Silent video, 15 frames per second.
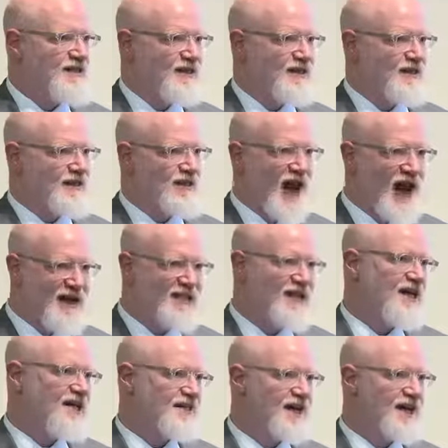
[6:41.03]
They use
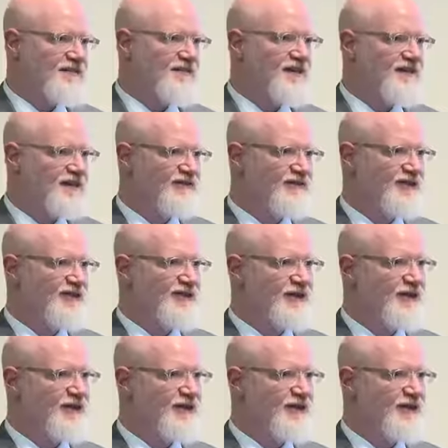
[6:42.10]
hashtags that have significance.